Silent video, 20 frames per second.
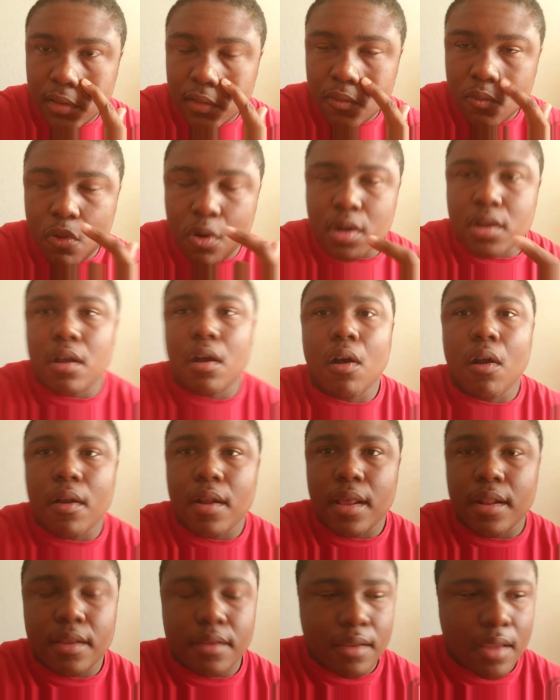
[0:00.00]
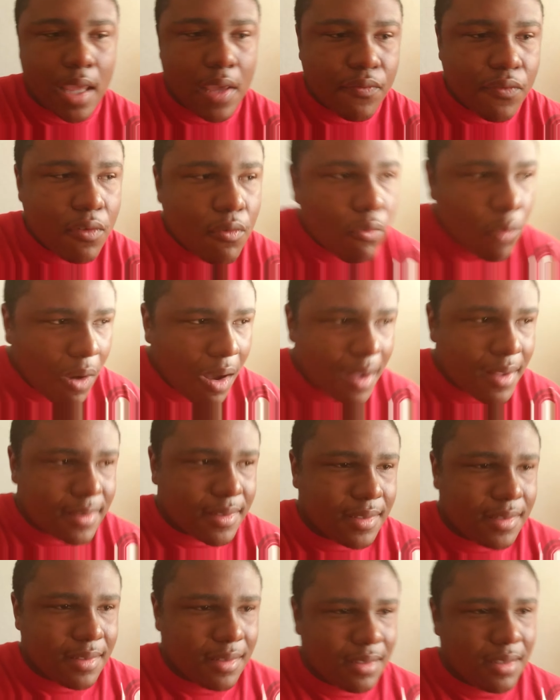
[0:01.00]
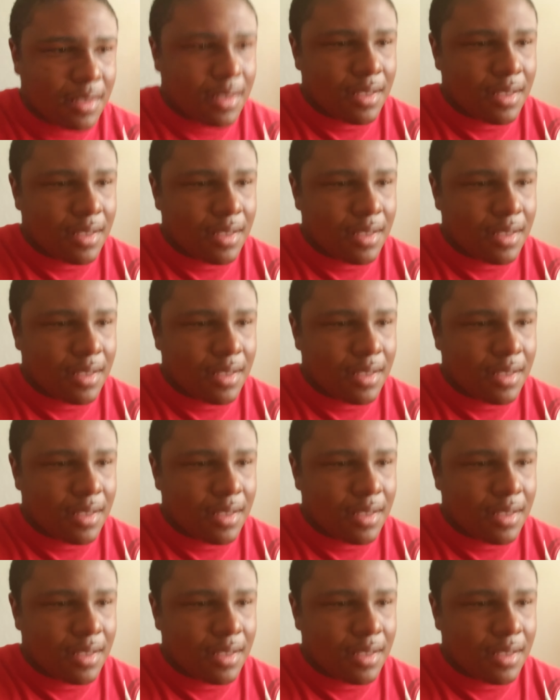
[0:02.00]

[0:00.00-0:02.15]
work hard at it. If you want